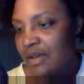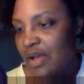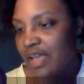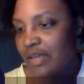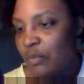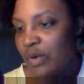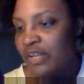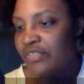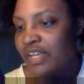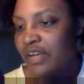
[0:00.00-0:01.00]
And what do
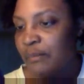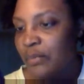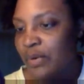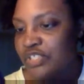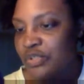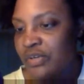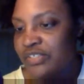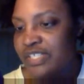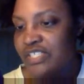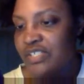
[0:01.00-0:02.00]
you think of Boy George
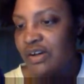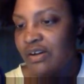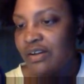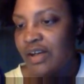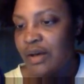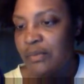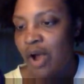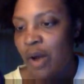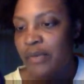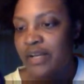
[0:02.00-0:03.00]
and his song
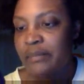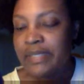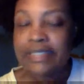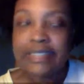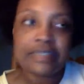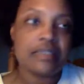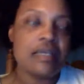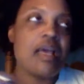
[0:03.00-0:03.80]
Karma Chameleon?